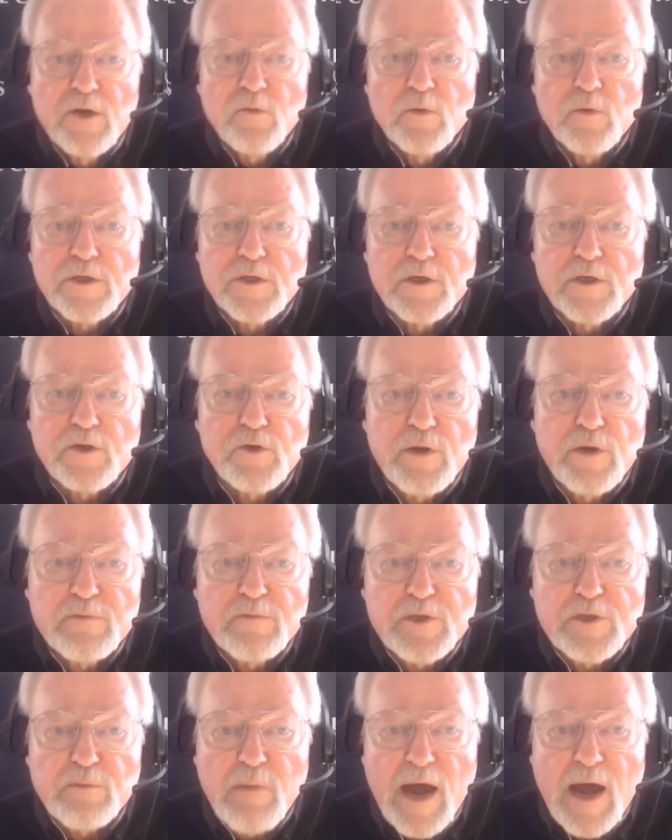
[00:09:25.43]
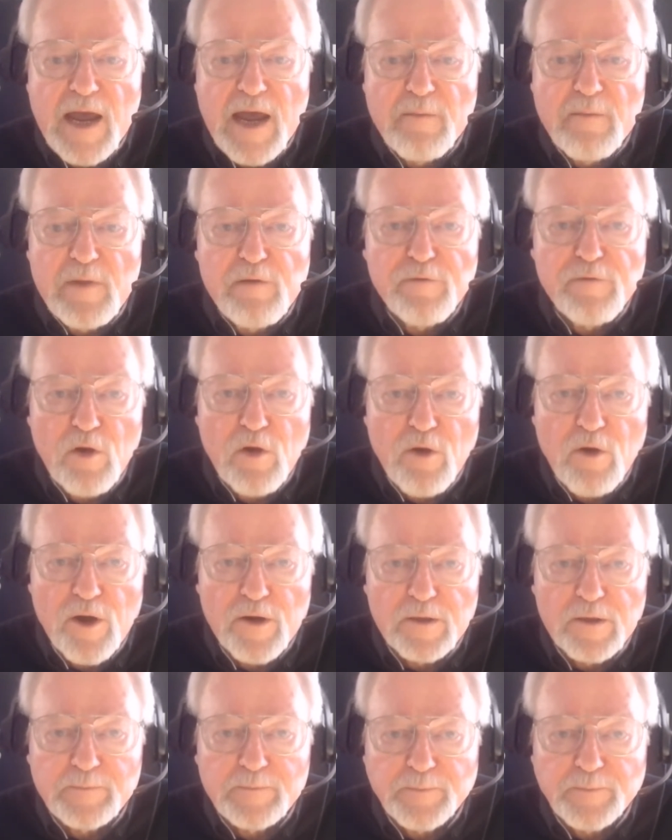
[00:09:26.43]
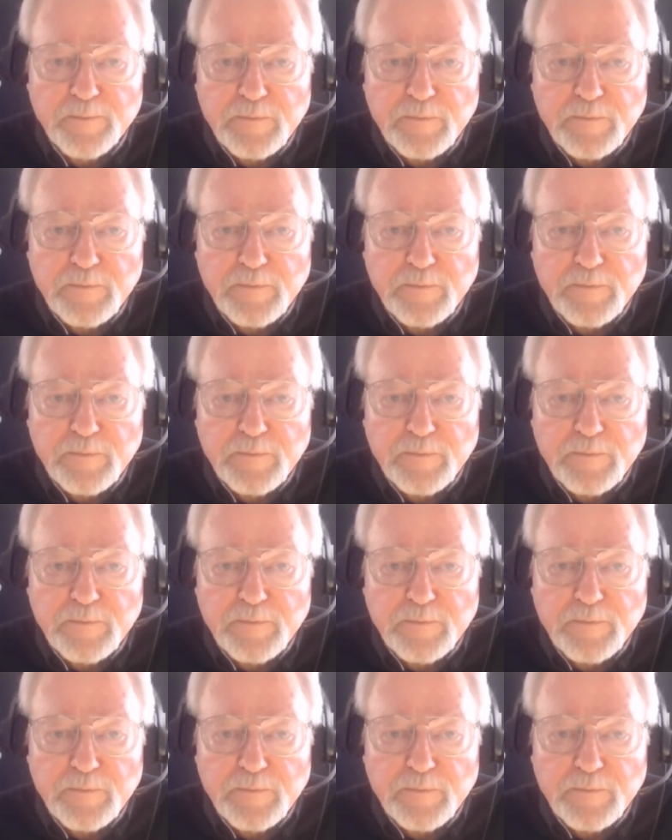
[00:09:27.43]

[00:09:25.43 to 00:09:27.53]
was a trip to Miami, Florida,